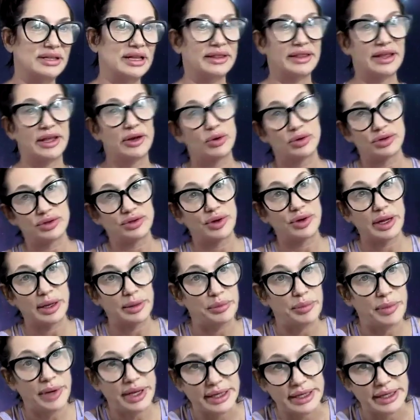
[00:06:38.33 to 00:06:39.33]
that they also
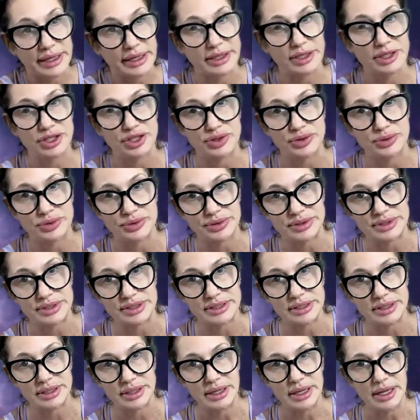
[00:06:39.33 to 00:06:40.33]
had money issues,